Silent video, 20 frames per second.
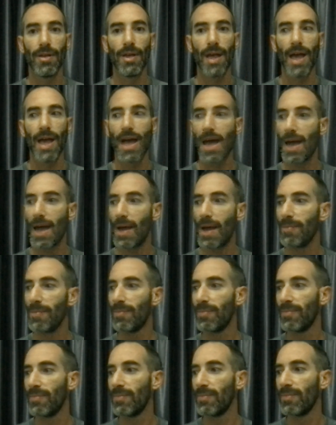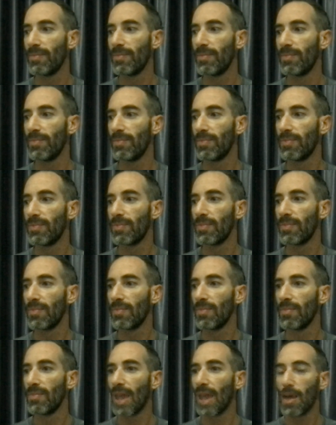
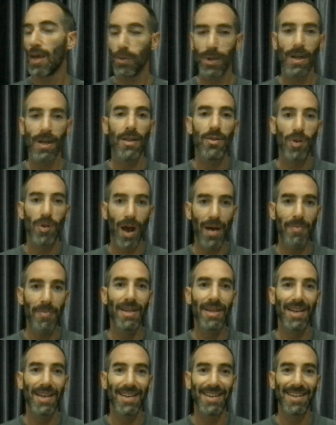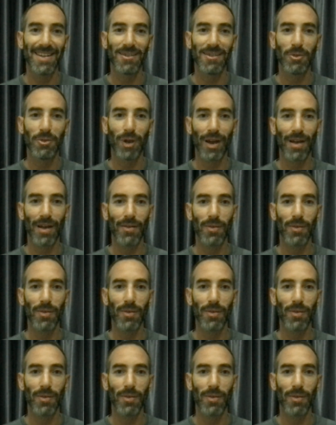we need to update it, right?